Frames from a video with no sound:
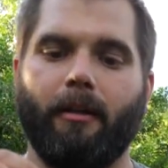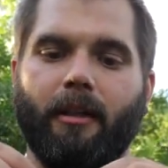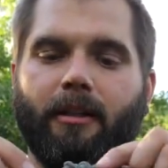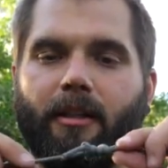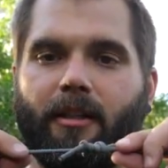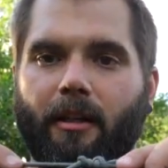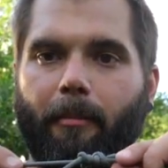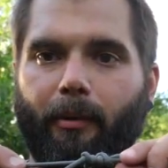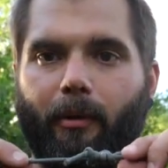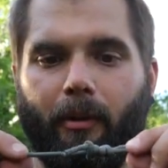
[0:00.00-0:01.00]
This is
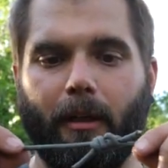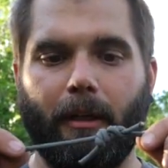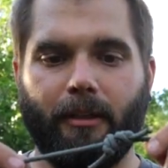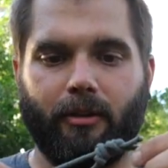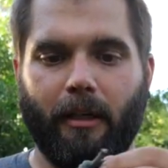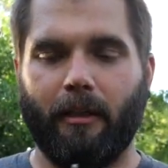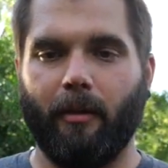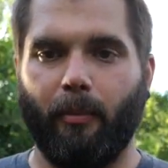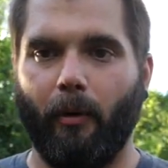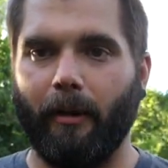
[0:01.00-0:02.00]
simple, straight to
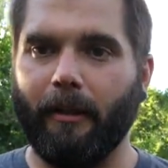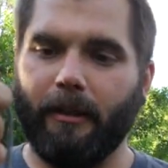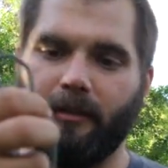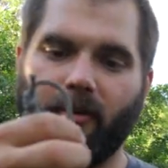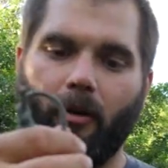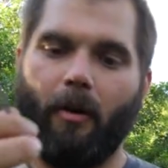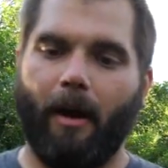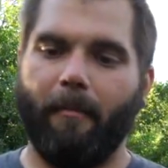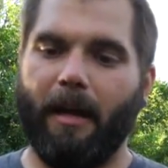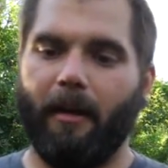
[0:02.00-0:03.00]
the point. So
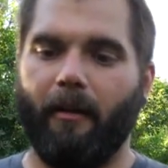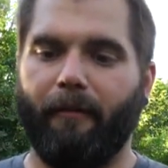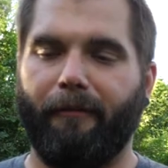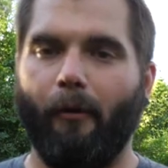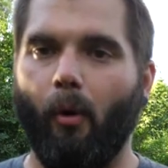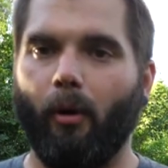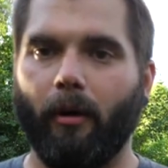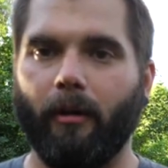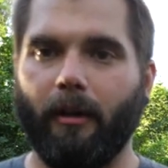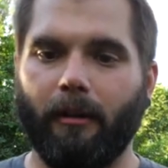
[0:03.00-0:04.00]
I made
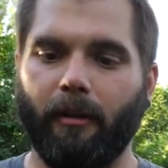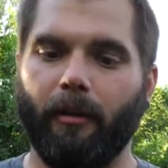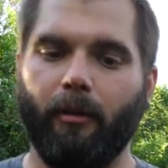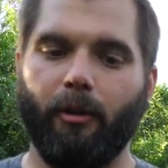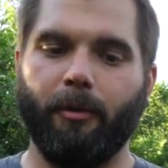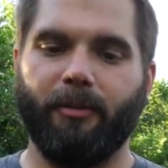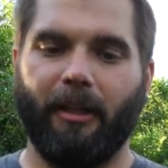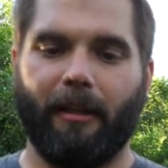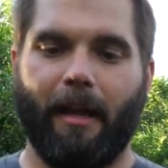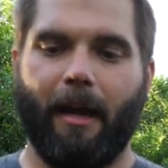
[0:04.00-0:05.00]
four little loops
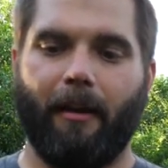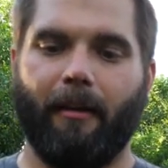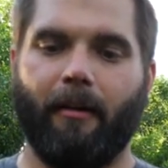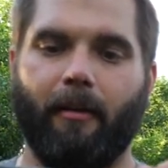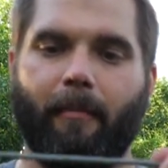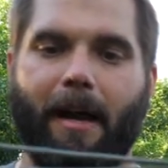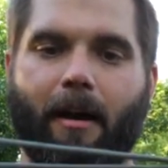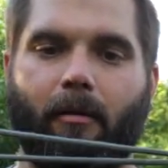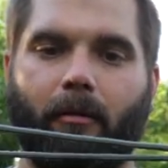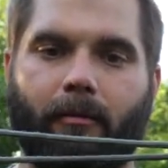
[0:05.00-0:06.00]
like that that are
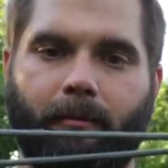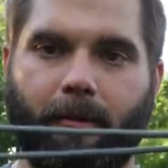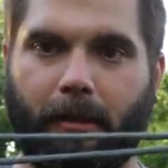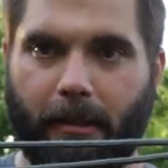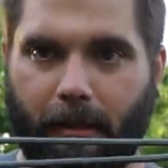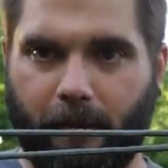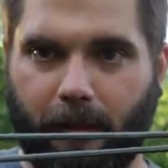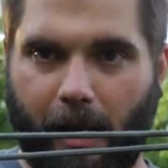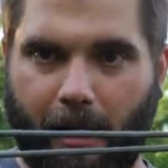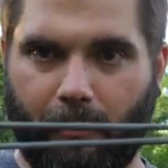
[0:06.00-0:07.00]

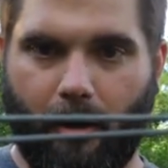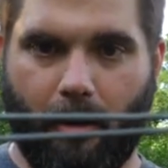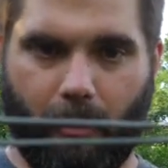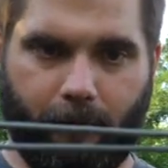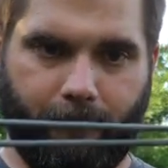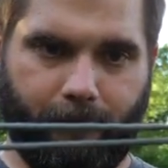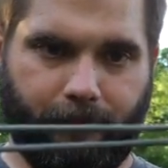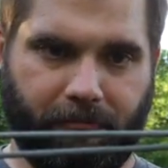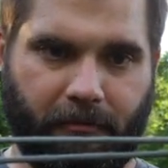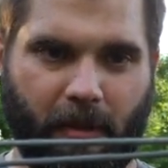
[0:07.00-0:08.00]
about yay long.
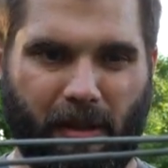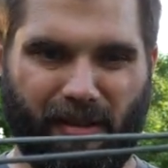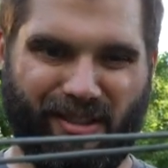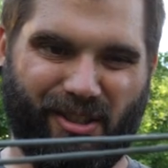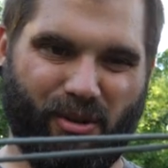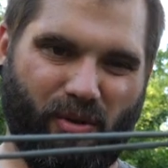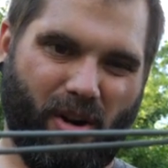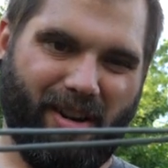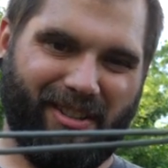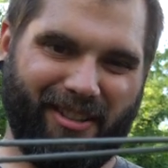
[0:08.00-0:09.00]
So
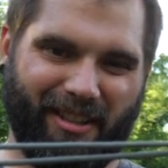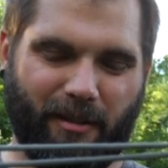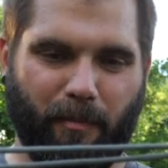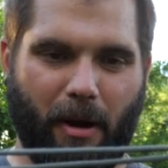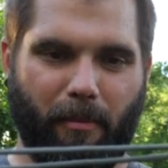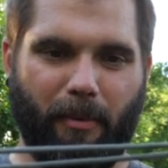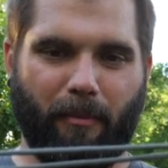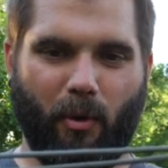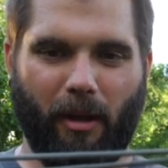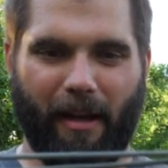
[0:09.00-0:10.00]
honestly, it's probably
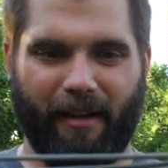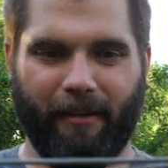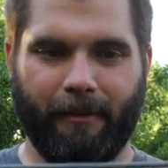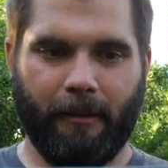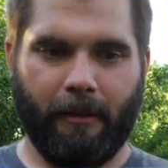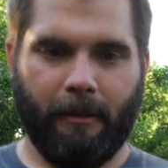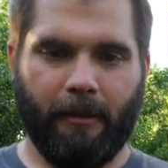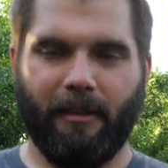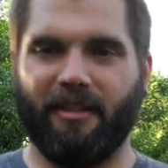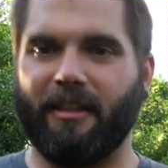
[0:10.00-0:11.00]
more like
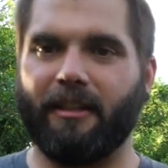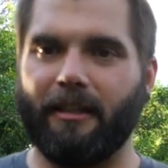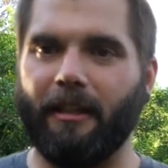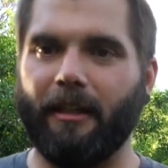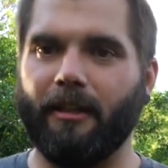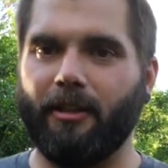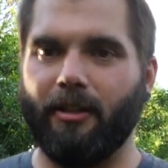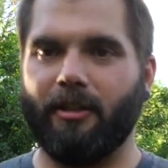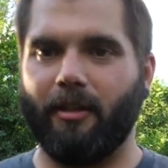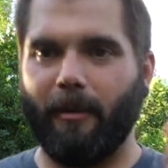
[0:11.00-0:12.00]
16
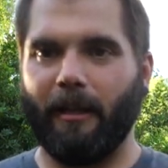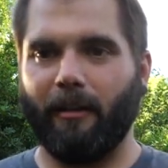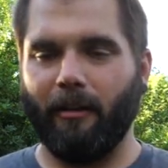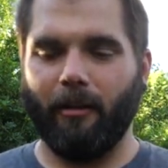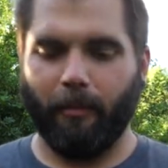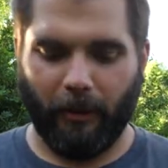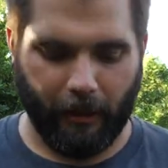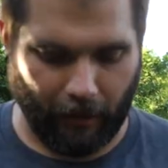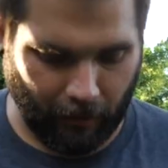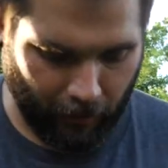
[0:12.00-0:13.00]
inches to make the loop and
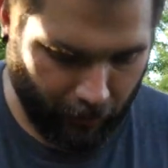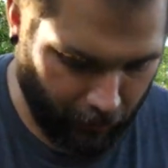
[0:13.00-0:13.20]
then